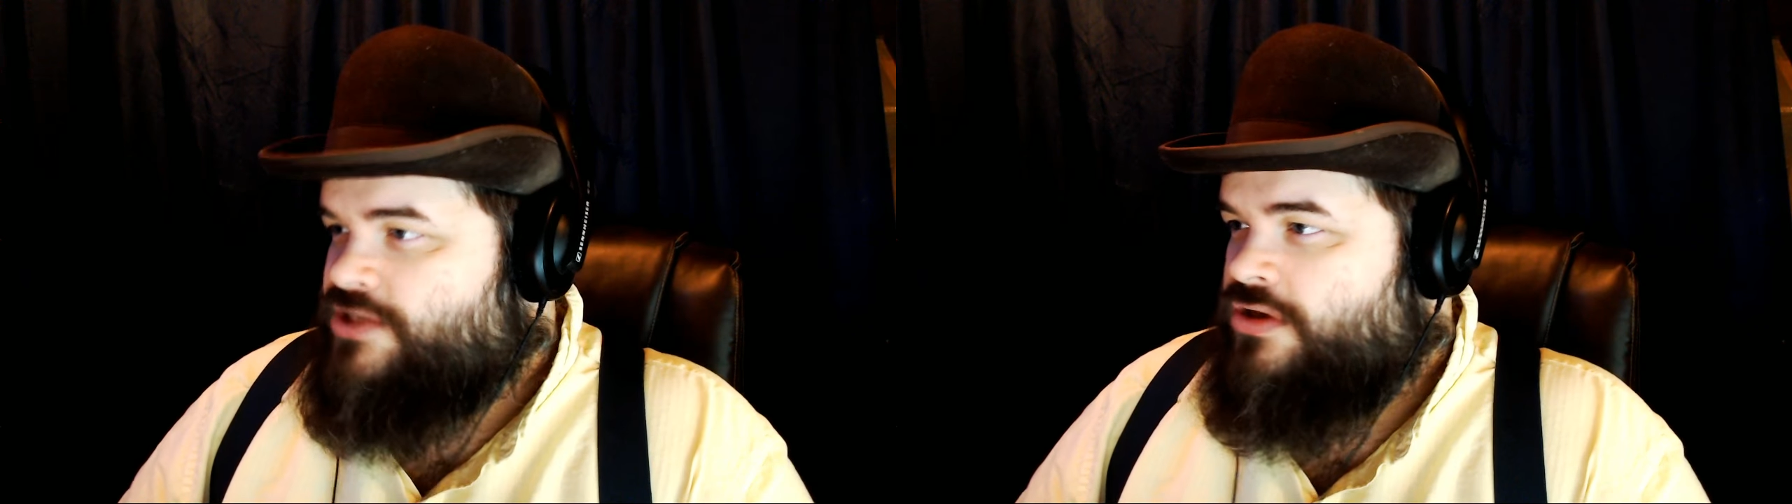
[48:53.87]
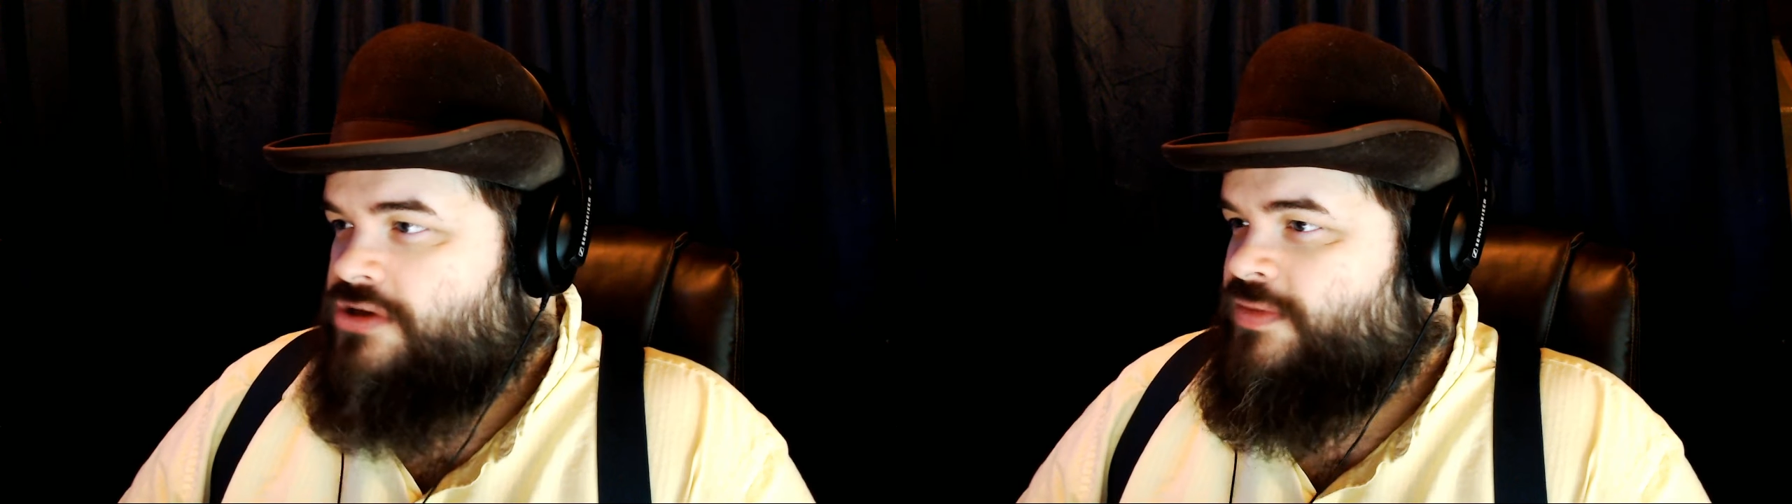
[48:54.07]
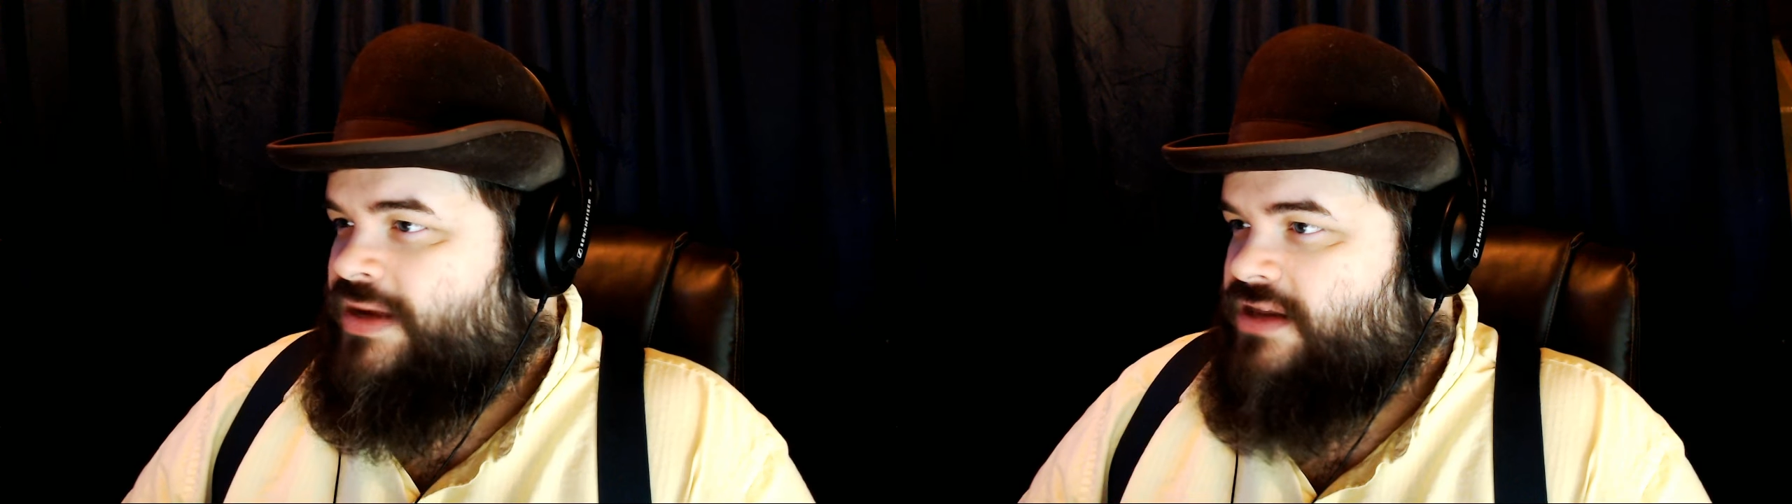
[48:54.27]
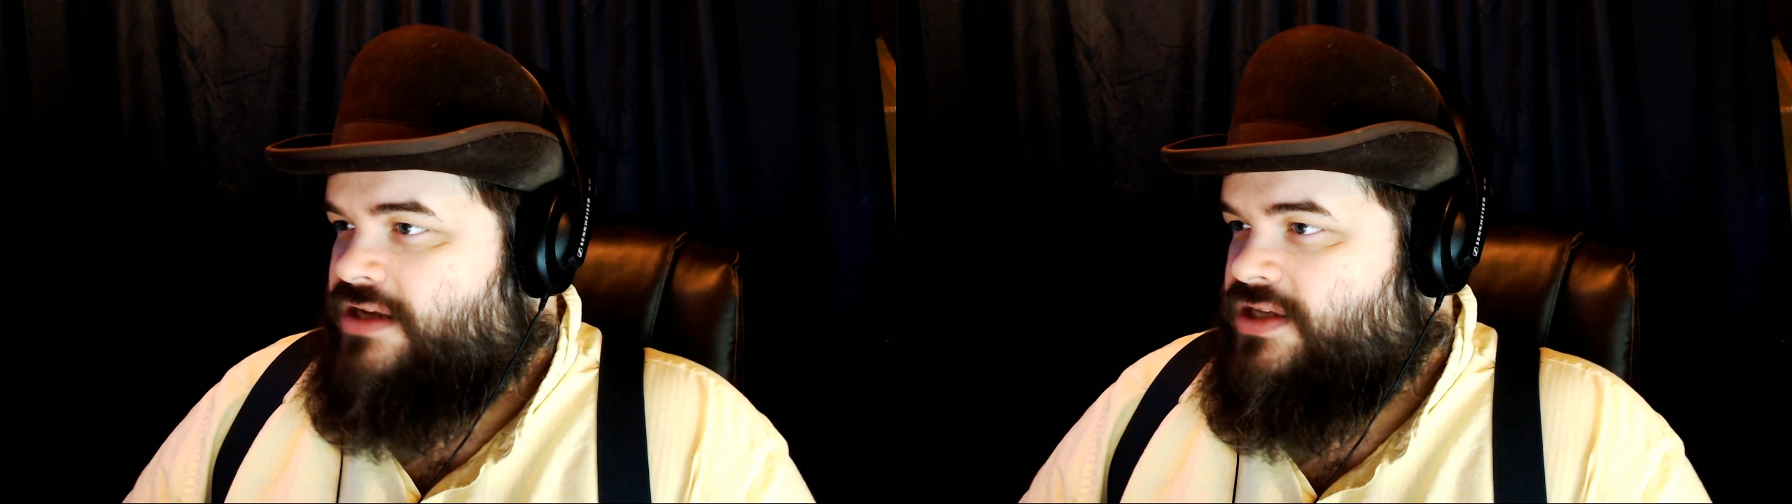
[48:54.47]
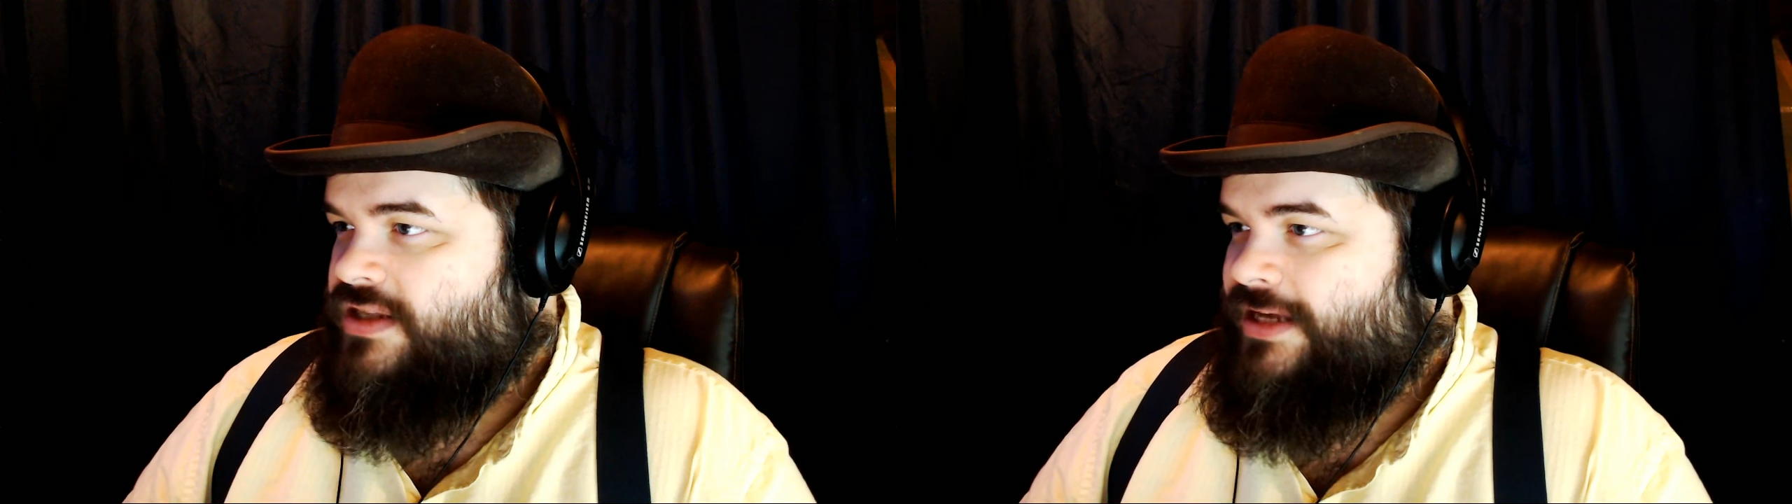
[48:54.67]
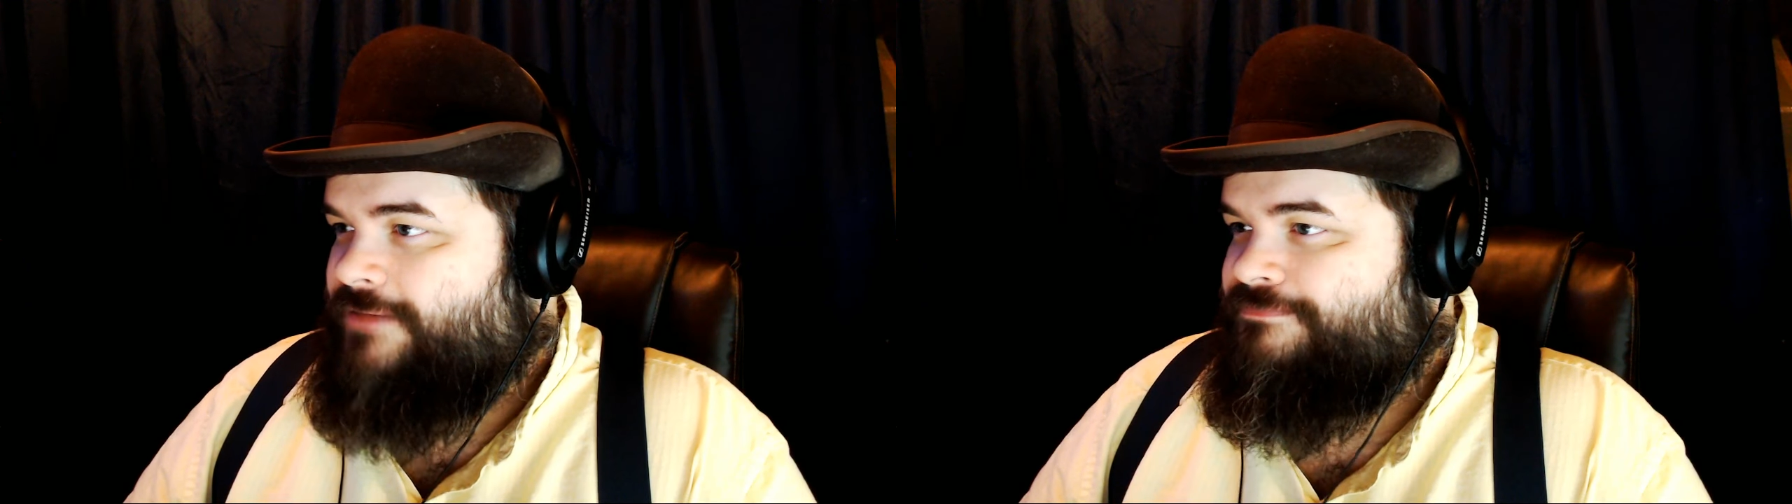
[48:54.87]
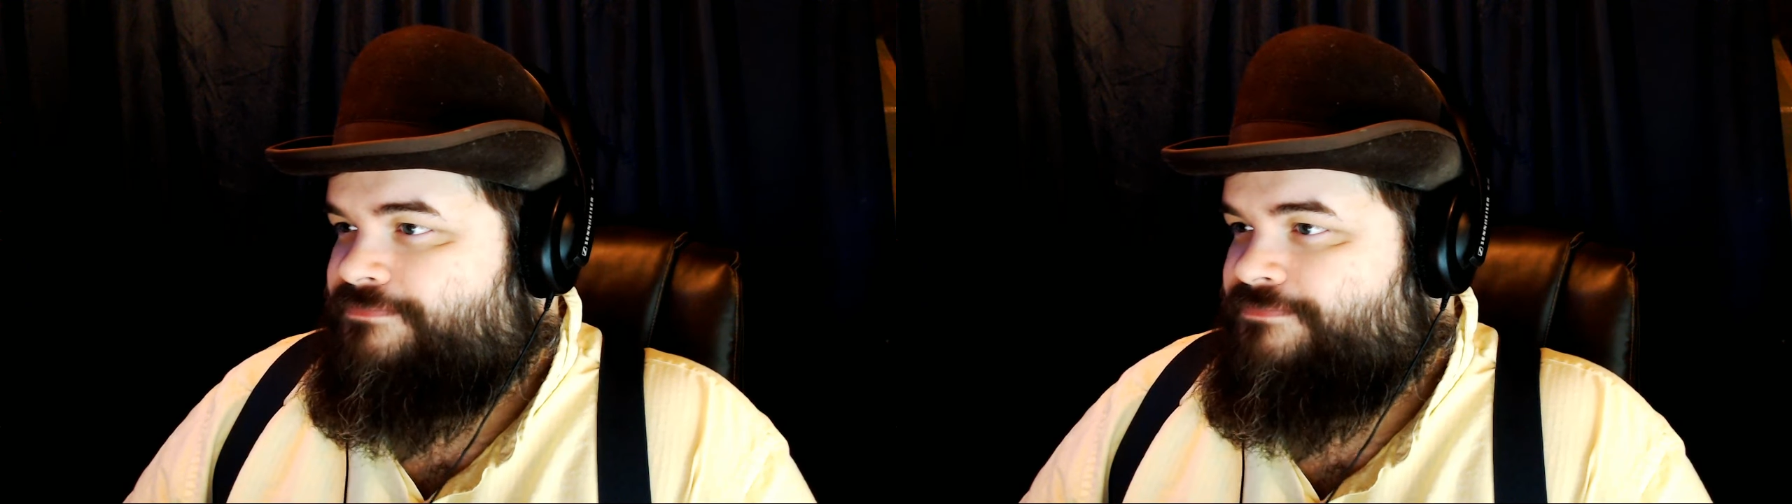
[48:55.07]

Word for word: those are my thoughts on that.